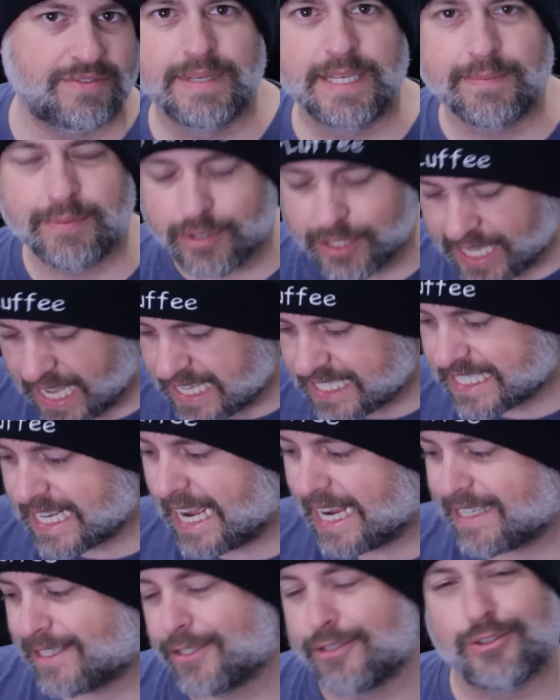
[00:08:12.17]
People get
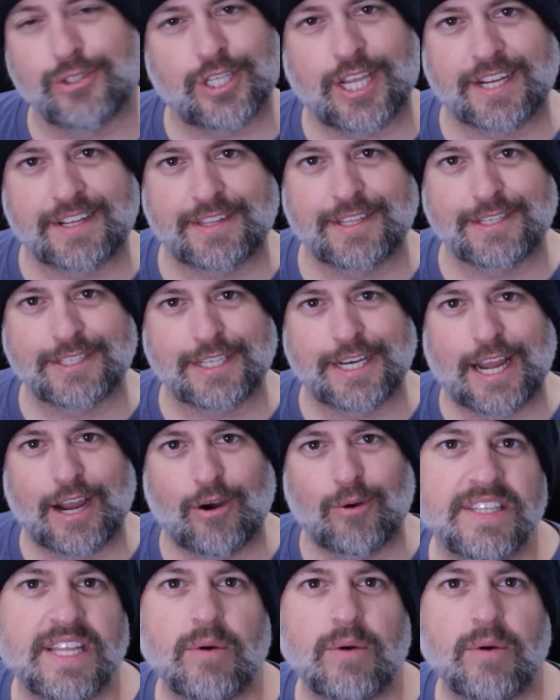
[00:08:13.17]
tattoos like this now.